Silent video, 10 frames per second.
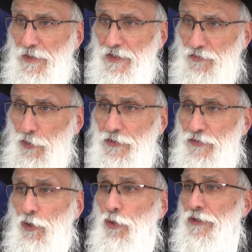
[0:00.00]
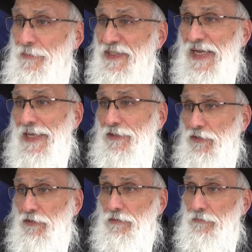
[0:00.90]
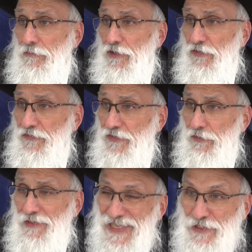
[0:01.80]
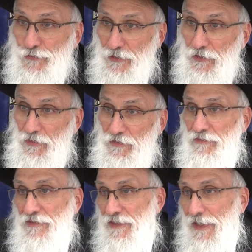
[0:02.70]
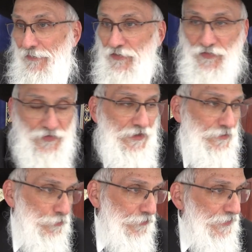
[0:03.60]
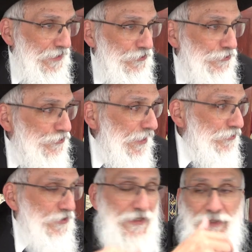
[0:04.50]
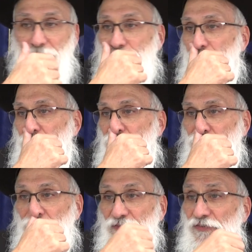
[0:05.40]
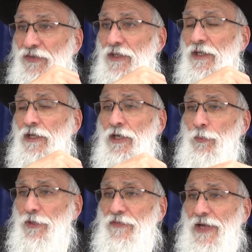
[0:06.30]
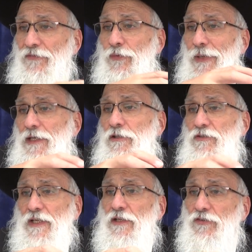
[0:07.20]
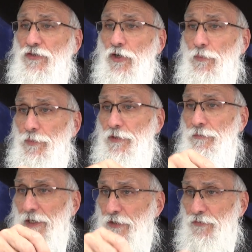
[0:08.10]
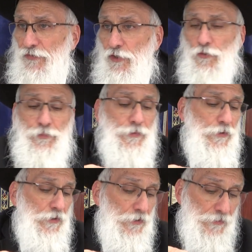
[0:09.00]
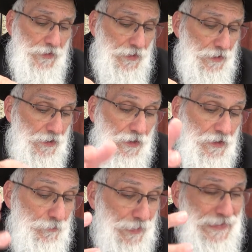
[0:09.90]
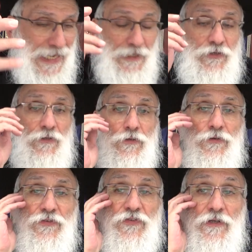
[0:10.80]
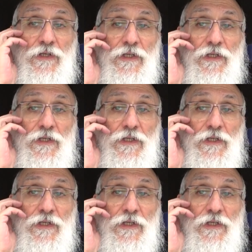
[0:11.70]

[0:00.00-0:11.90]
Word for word: as long as they're only mechanical. Because if they're electrical, then obviously you're moving it, you're changing electrical currents. But if you have a regular telescope, a microscope, or uh, binoculars,